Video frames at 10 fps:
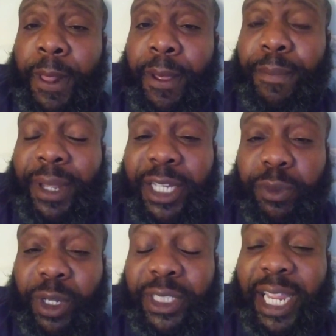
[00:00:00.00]
because
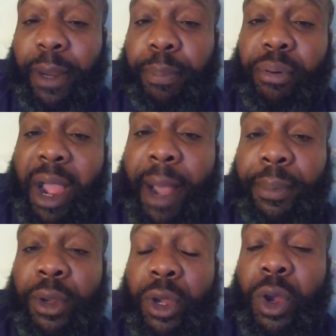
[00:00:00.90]
we're gonna take a prop.
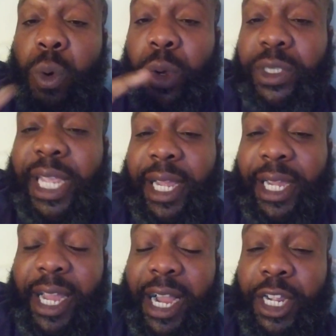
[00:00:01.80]
We're gonna take
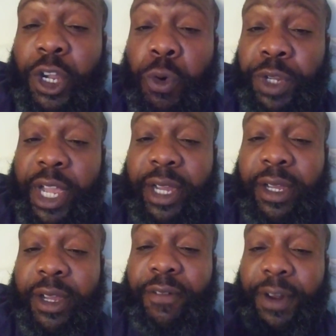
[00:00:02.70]
a Acuna
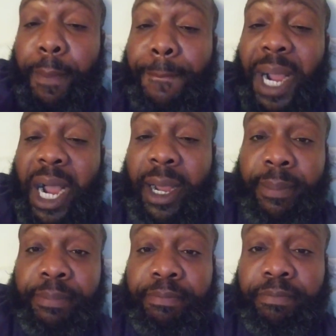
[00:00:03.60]
for the bomb.
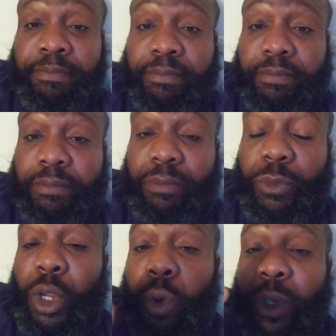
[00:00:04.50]

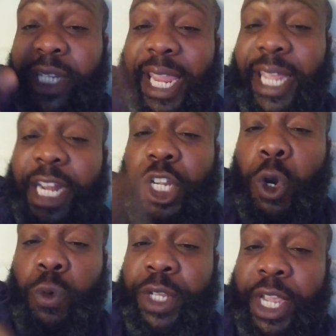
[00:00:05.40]
We're taking
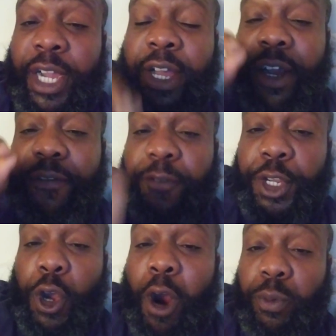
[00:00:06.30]
Acuna for
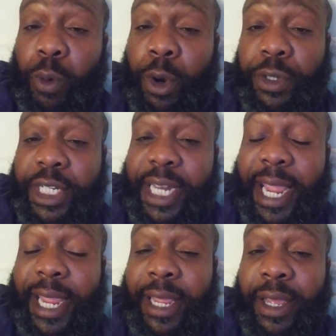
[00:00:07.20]
yard work
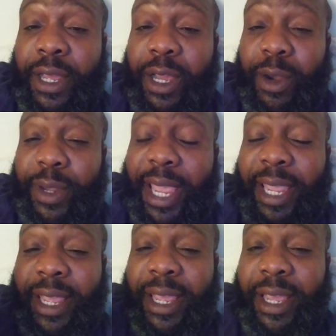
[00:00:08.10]
today.
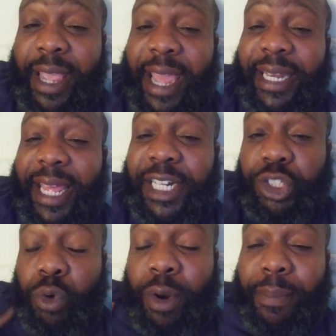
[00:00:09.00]
Okay, Atlanta's
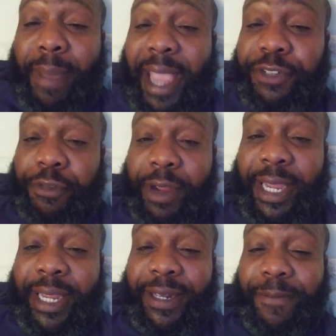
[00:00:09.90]
throwing Max
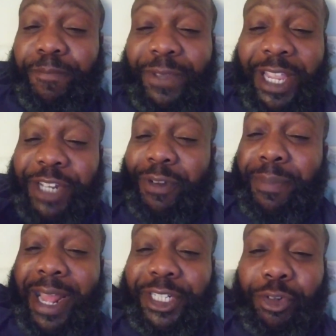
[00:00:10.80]
Fried. He's from
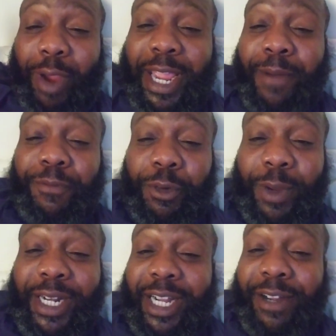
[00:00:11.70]
that
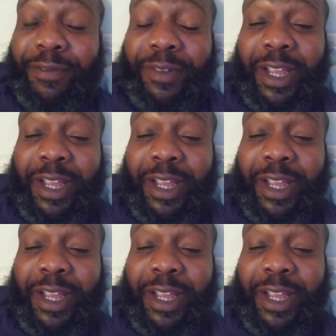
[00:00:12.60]
triumvirate of